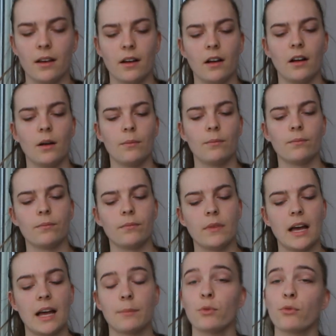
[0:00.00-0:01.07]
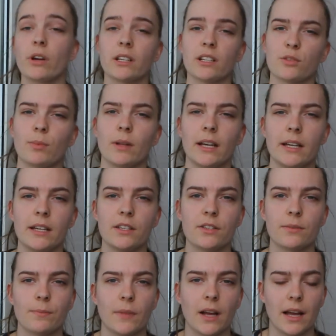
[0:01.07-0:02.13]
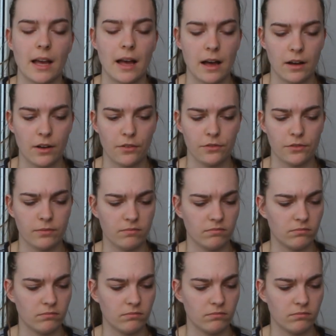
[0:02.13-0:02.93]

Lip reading: at Miranda's place, I have